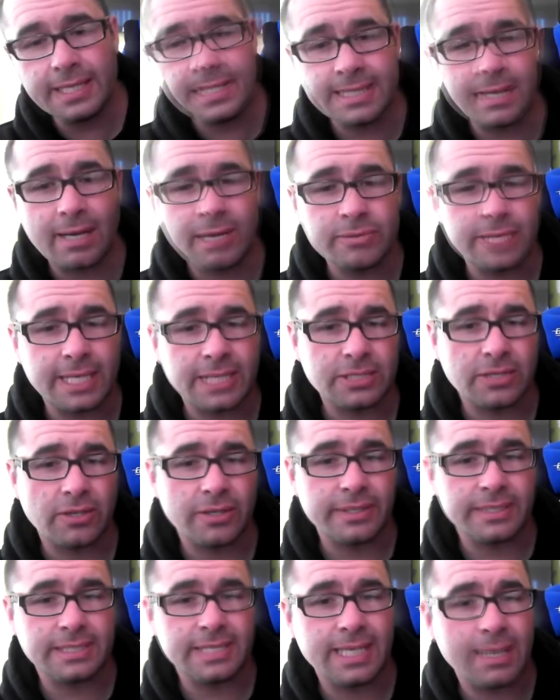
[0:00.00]
sound test on
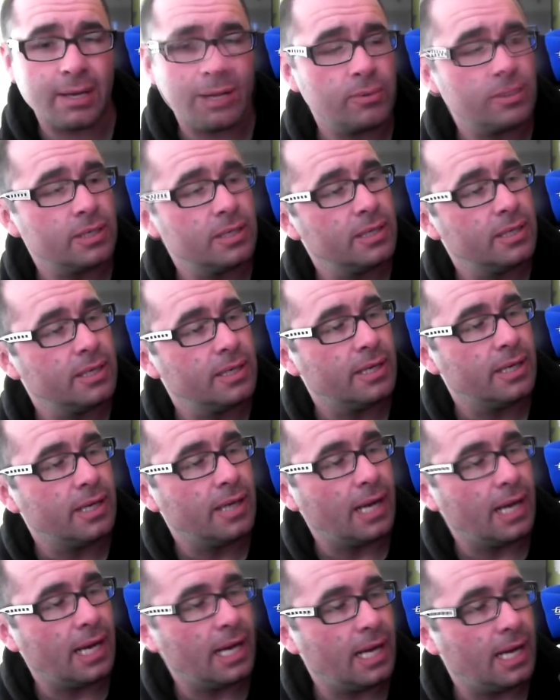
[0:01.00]
this now,
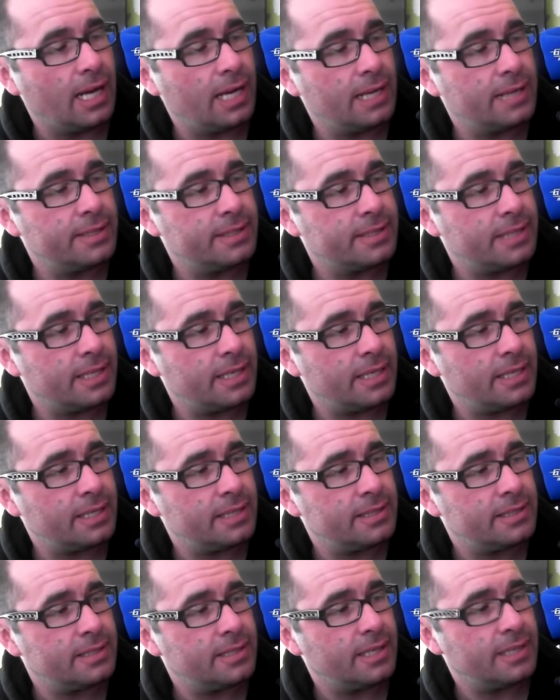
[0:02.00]
and
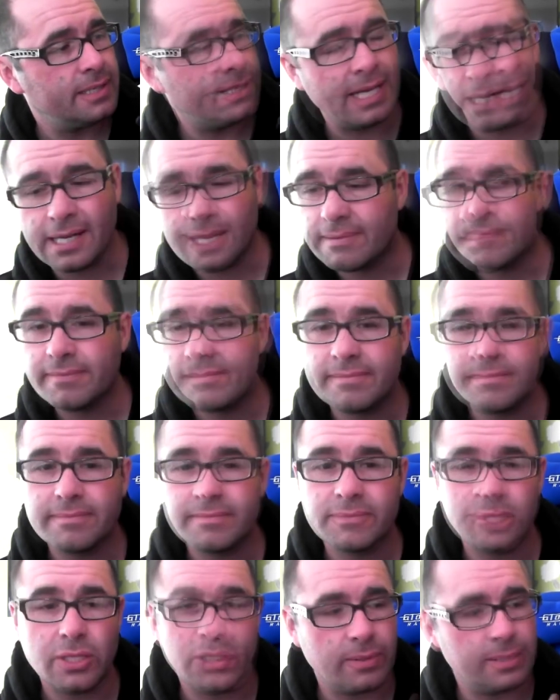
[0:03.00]
yeah,
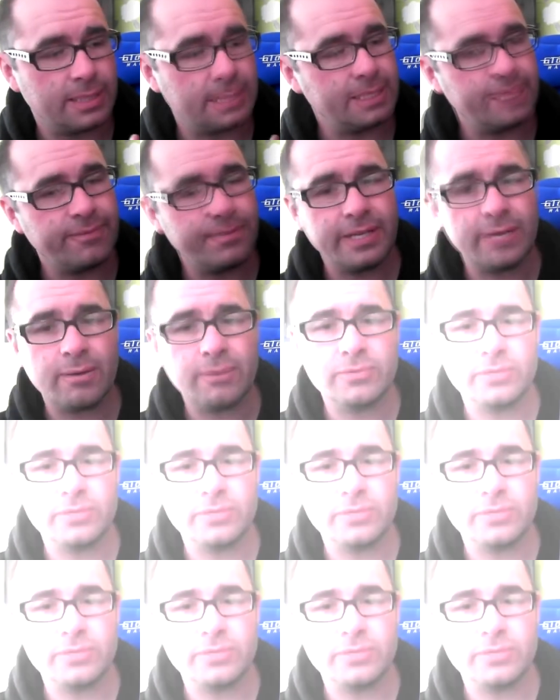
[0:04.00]
so that's it for now.